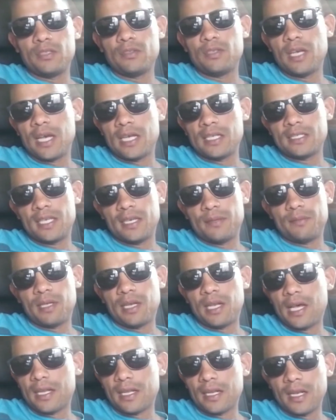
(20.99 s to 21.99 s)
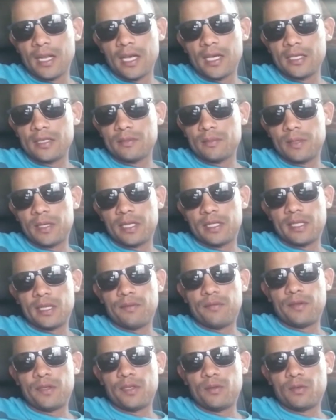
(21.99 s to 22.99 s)
You guys gave me a lot of likes, man.
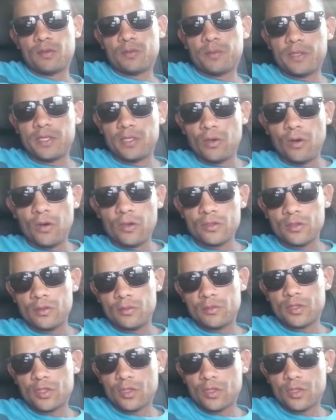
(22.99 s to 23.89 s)
That video was pretty awesome.